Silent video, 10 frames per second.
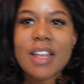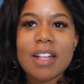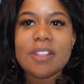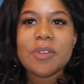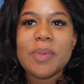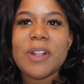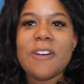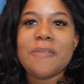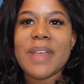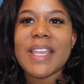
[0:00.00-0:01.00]
a little bit
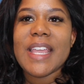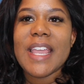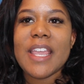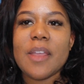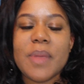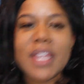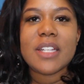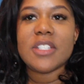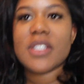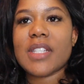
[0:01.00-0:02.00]
off my game
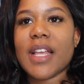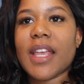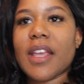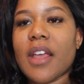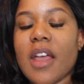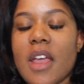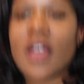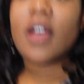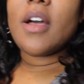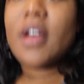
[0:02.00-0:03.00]
and just like
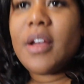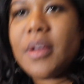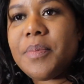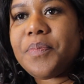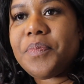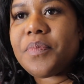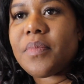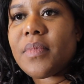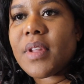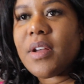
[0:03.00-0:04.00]
um,
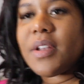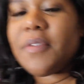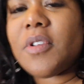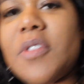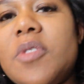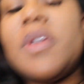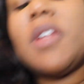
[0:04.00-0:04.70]
i don't even know which